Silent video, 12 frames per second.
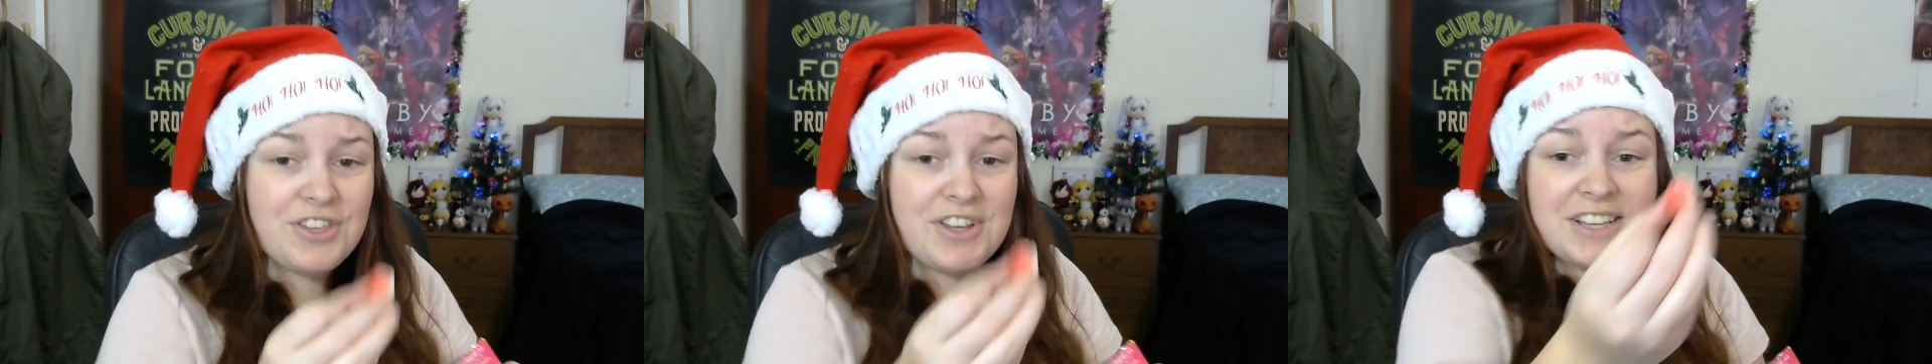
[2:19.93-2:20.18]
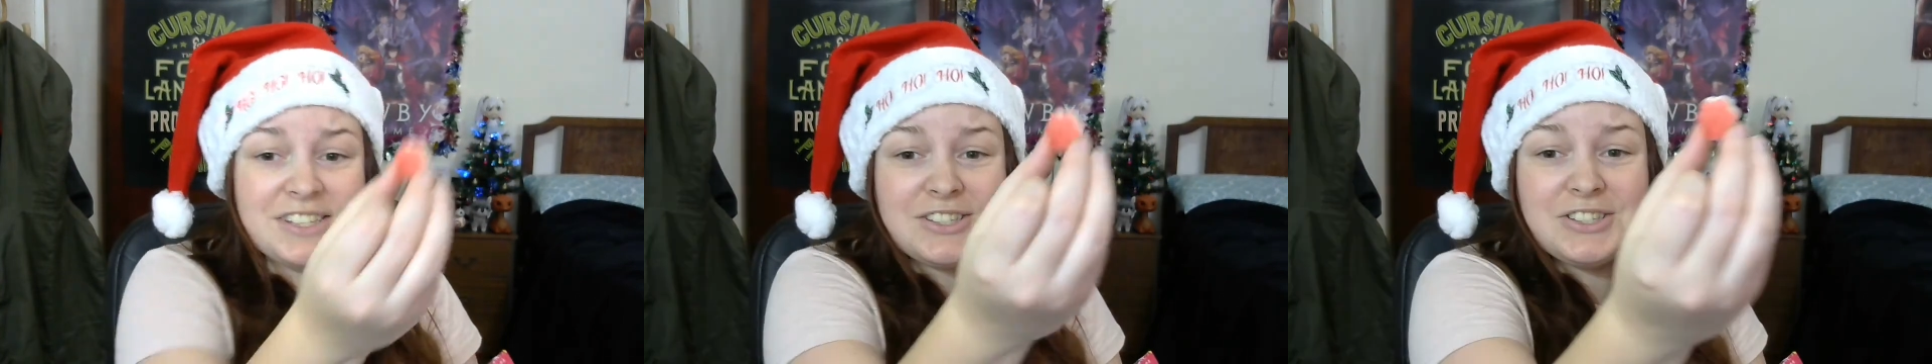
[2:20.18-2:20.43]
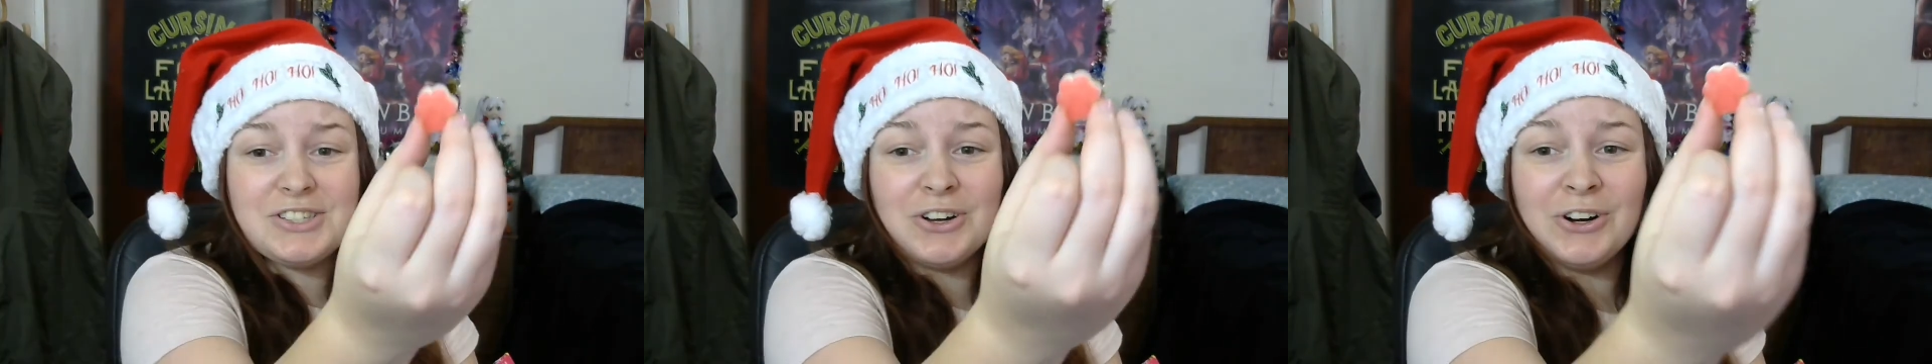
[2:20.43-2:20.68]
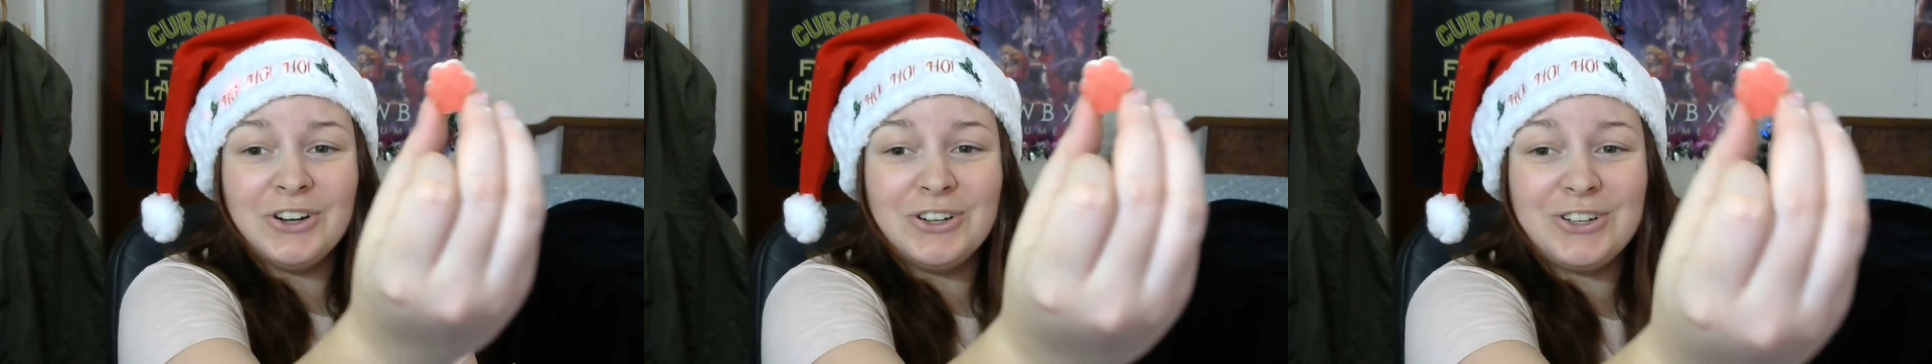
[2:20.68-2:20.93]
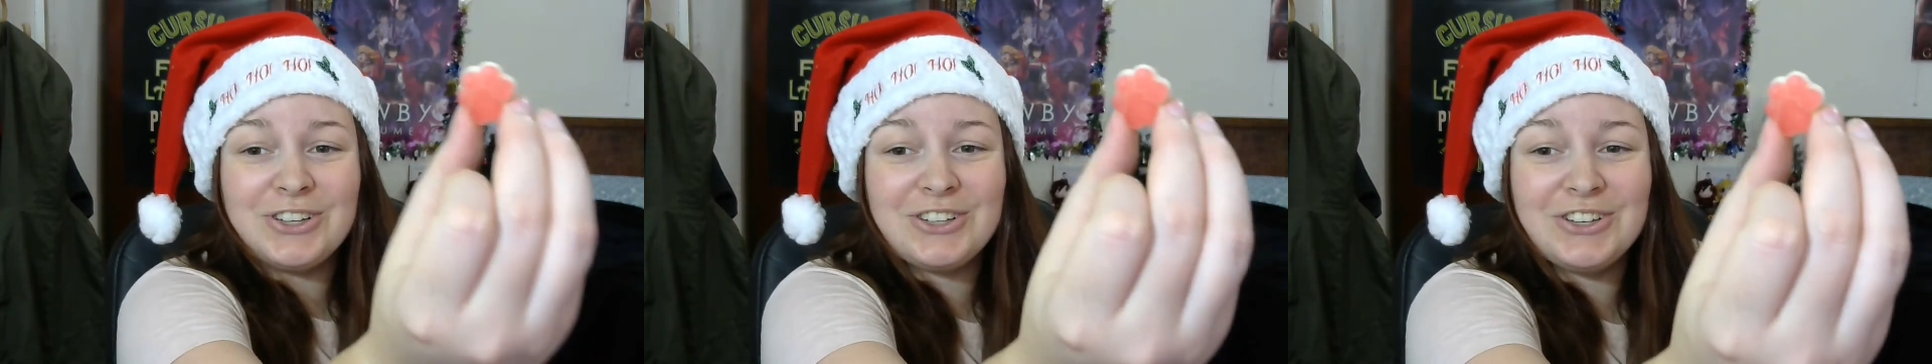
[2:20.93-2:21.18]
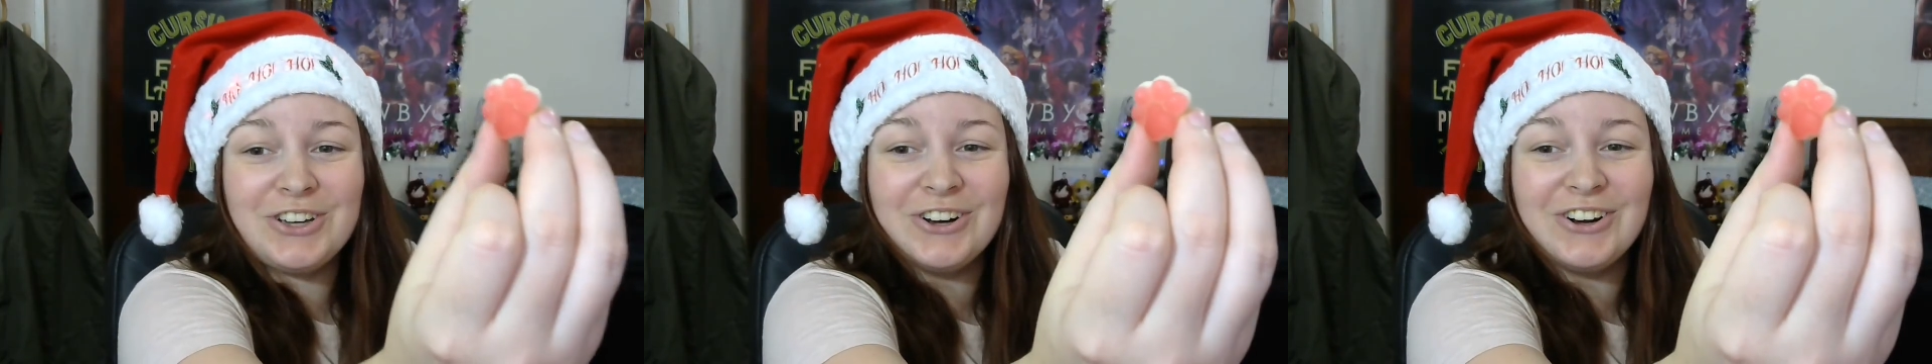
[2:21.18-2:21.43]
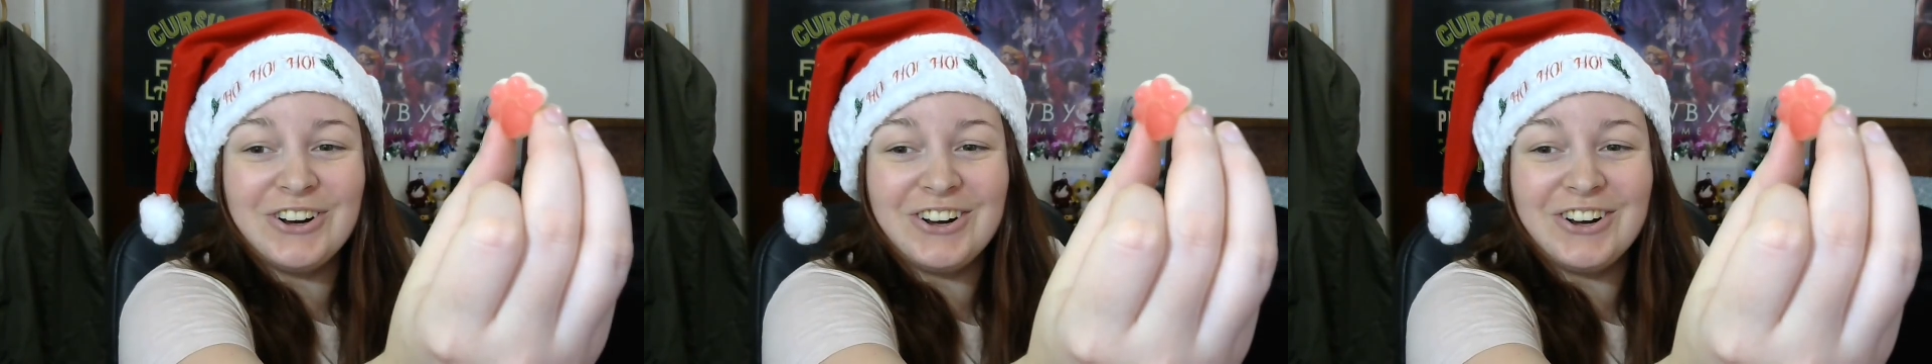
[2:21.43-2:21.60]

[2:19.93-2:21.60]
they're so cute!